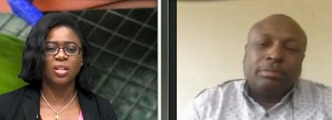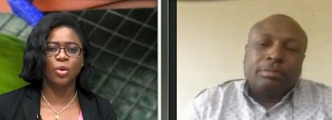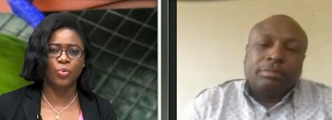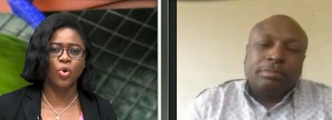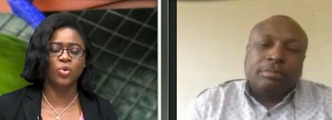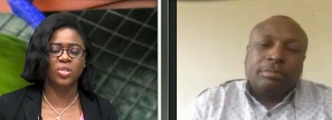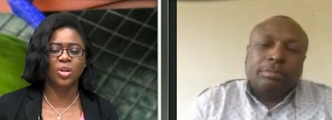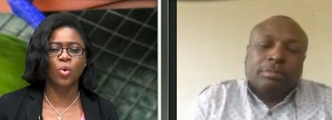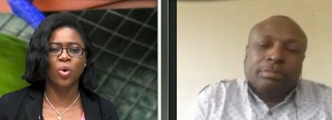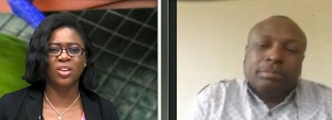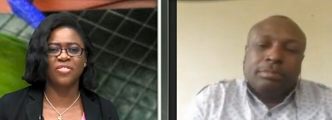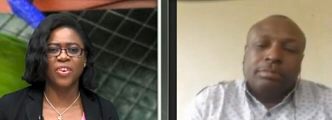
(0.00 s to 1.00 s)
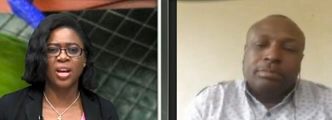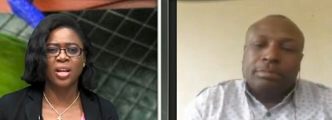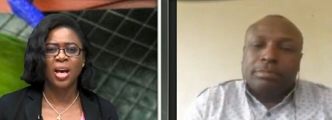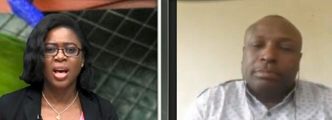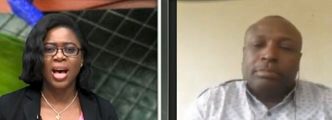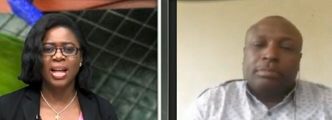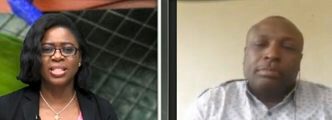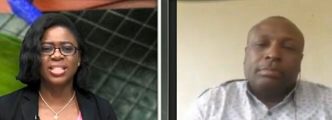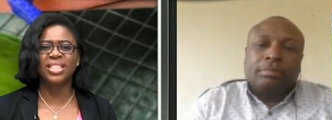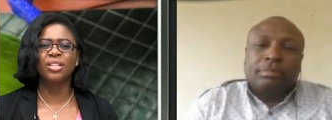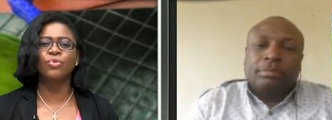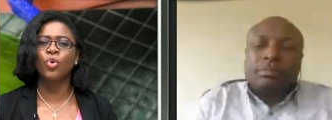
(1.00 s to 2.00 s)
Speaker 1: and, of course, they qualified. And she
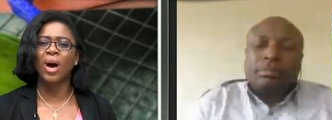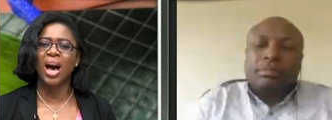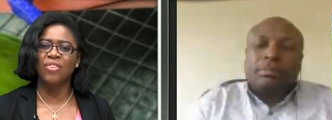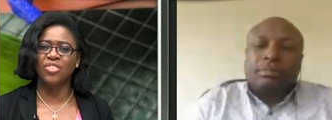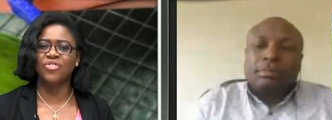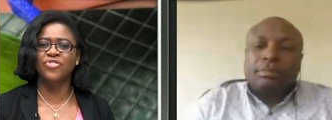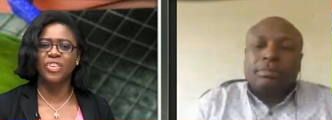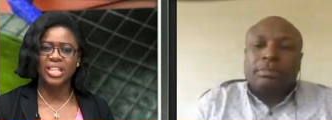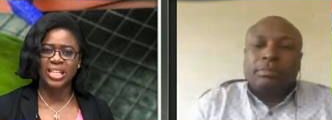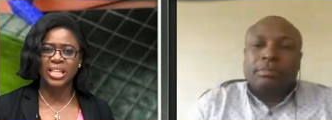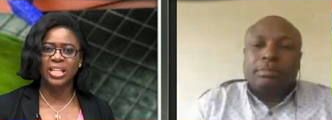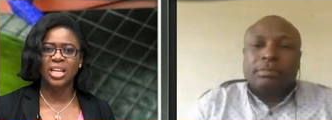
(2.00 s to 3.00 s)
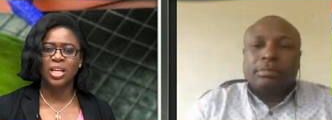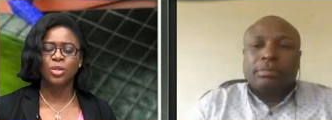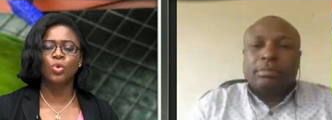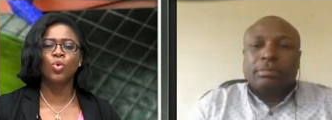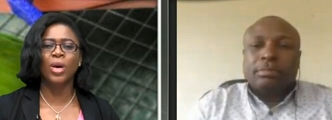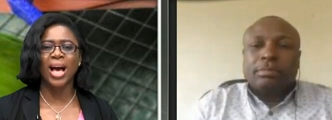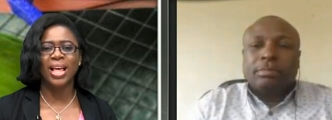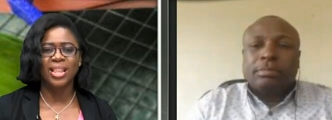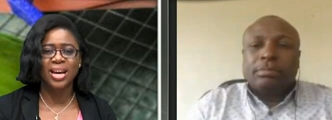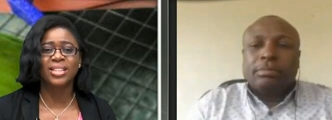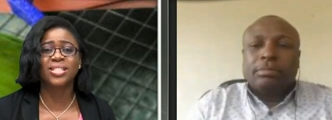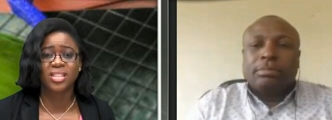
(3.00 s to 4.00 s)
didn't even have a friendly to look at
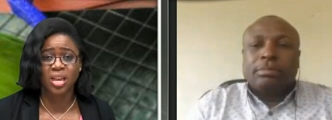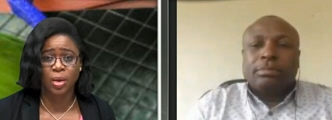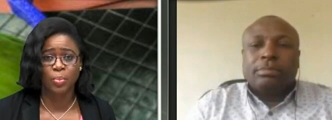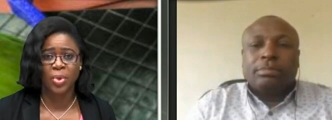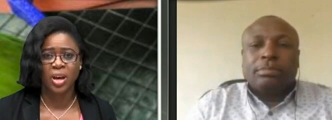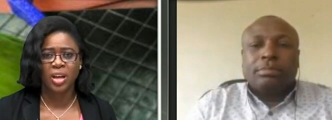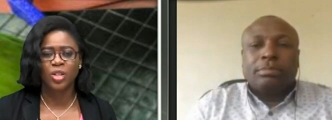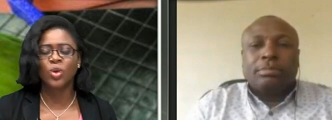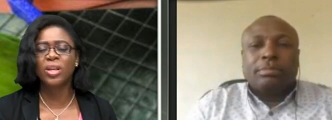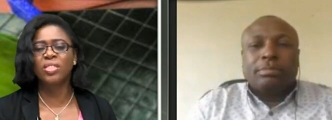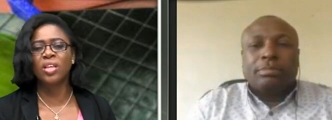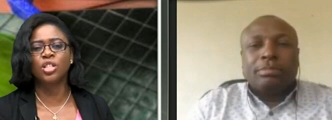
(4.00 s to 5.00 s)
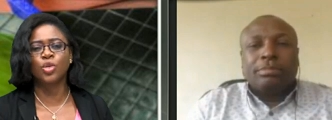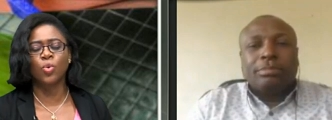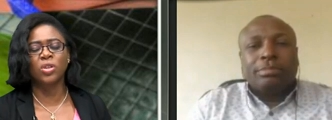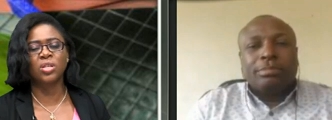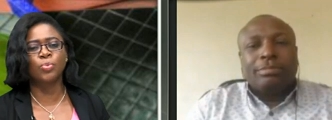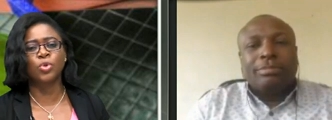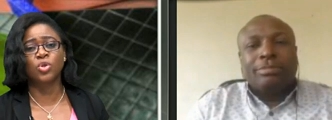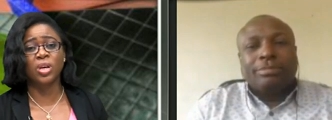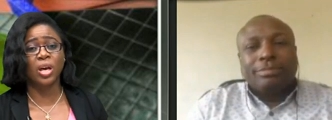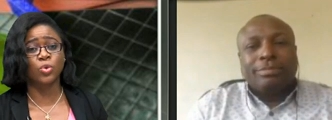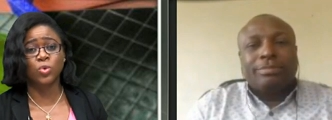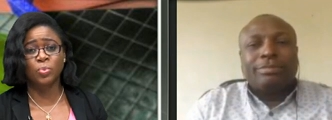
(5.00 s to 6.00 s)
her team. The only thing she was able to
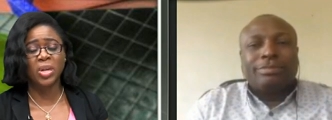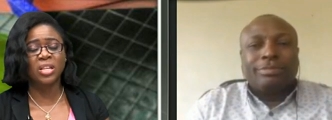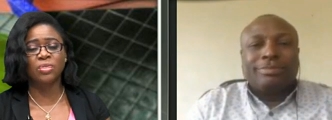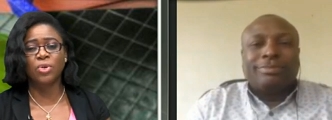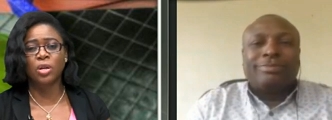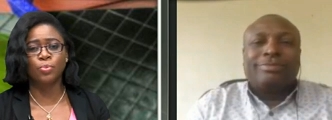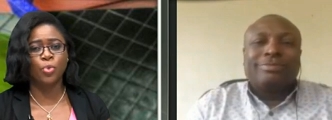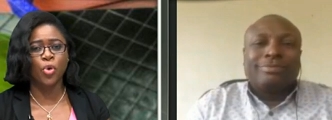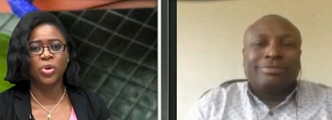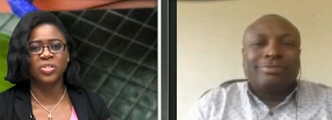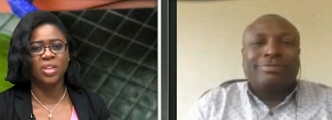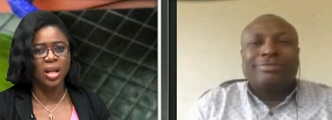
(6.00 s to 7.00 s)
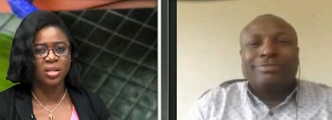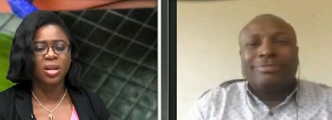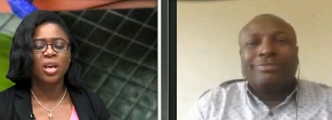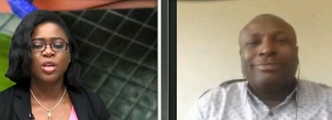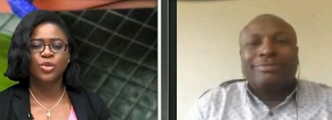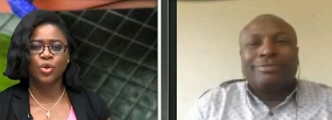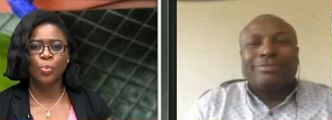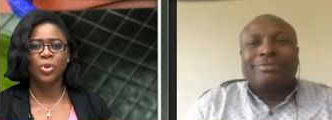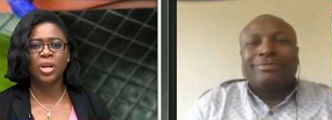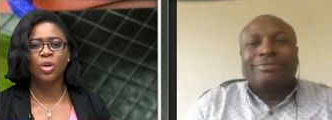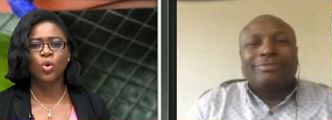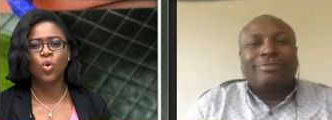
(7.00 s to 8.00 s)
get was playing around boys and some
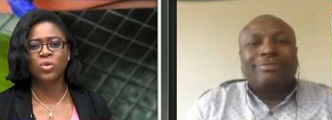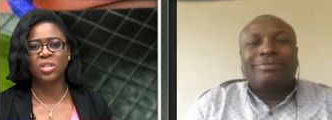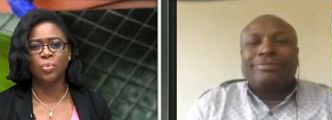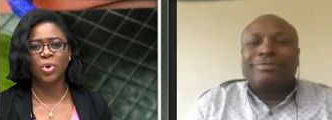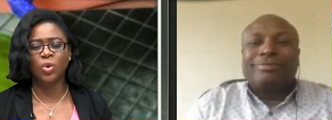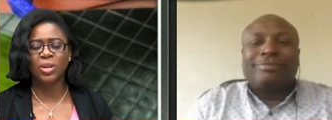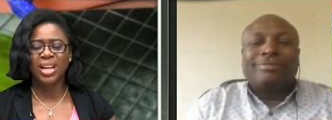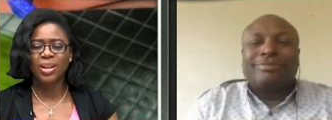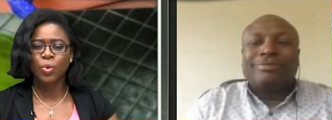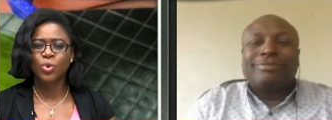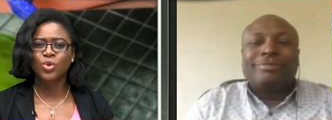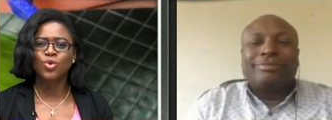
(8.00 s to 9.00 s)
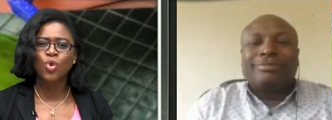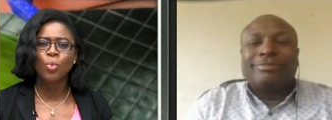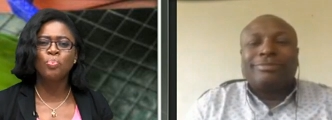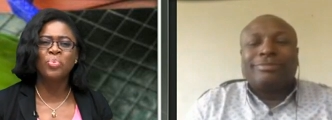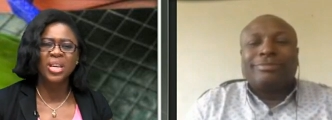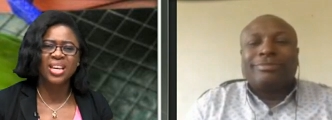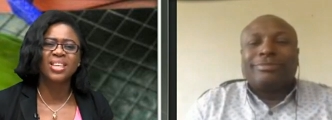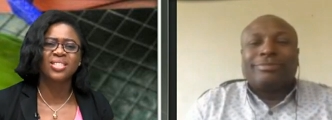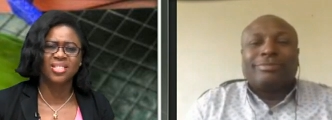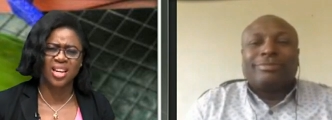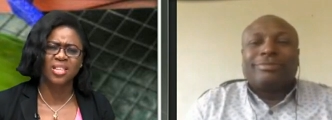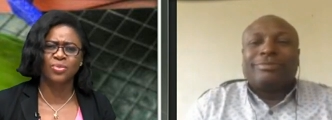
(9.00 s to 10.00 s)
other local team. I know that there was no big
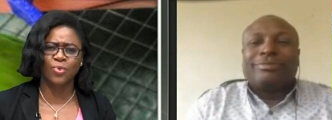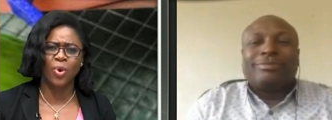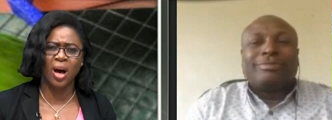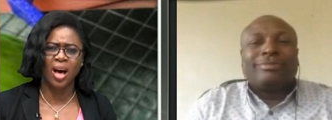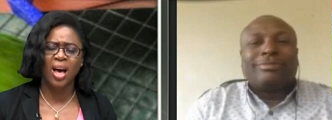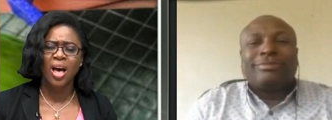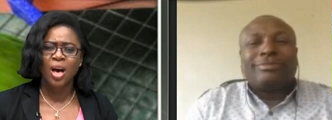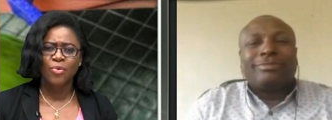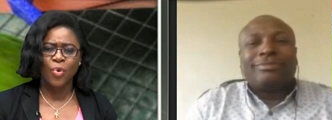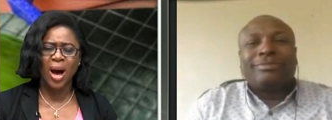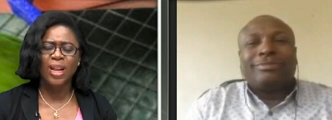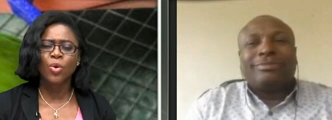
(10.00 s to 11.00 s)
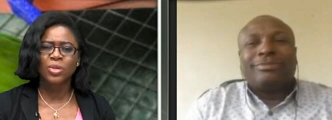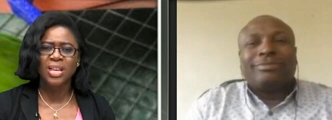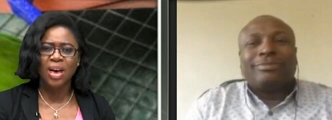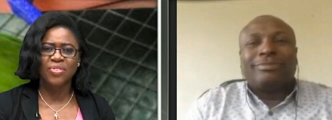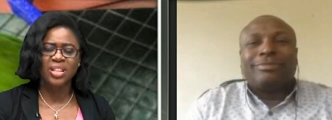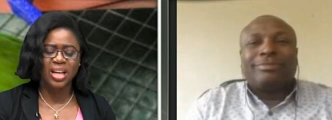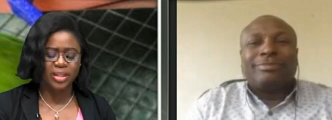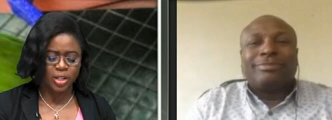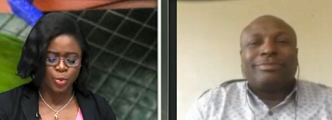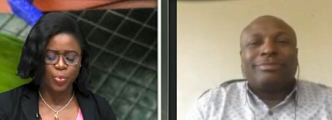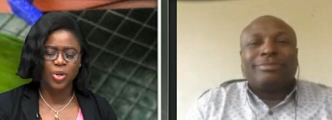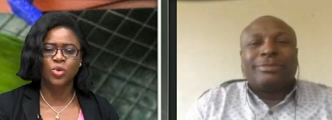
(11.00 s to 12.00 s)
test for her. For her not having that
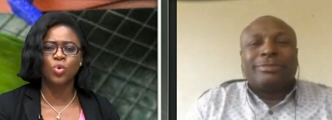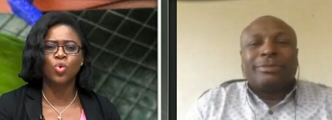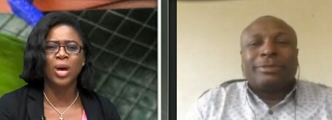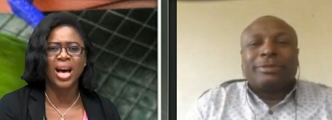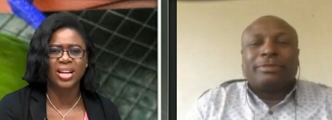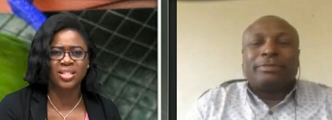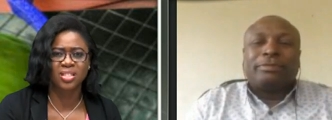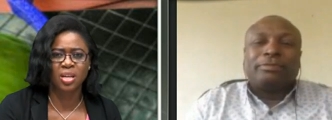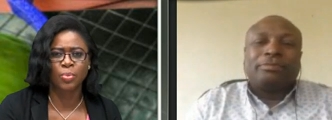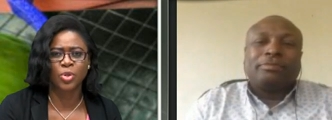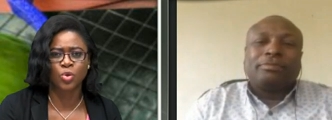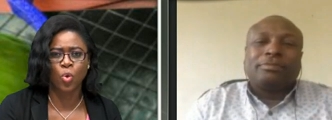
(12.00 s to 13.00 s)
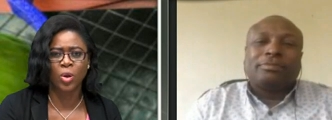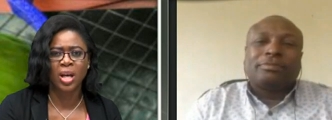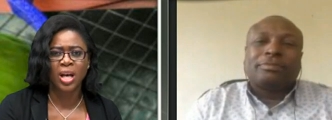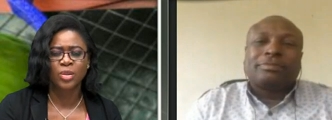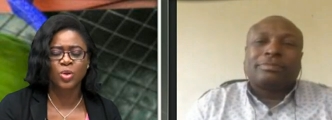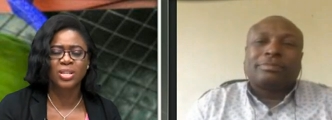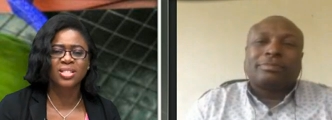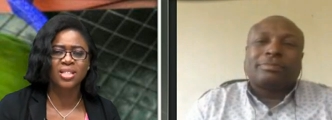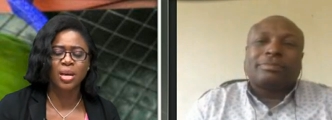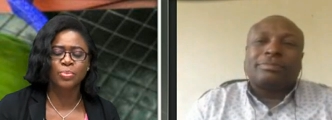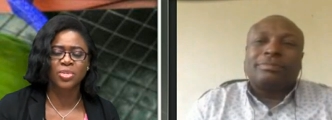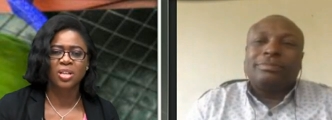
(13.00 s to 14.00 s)
experience to look at the team at all. So it
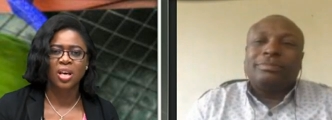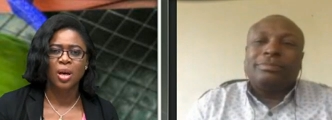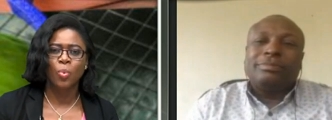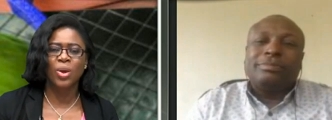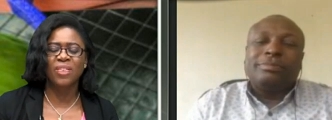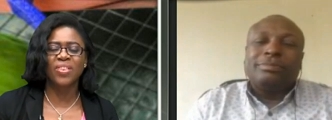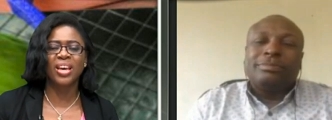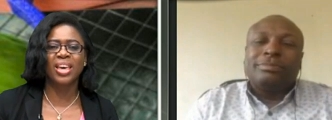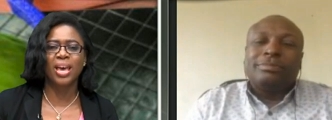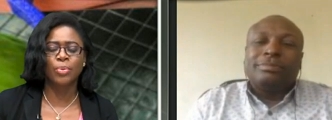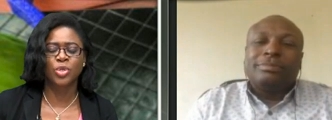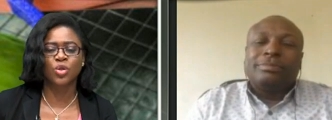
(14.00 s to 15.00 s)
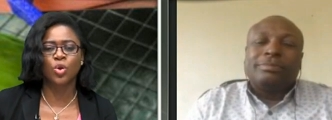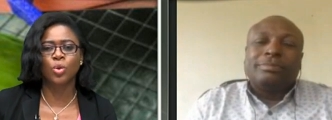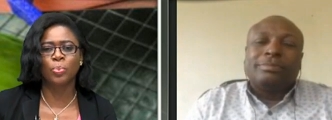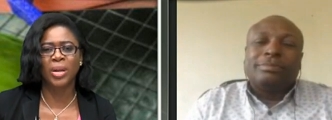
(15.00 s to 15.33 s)
seems whatever game she's going to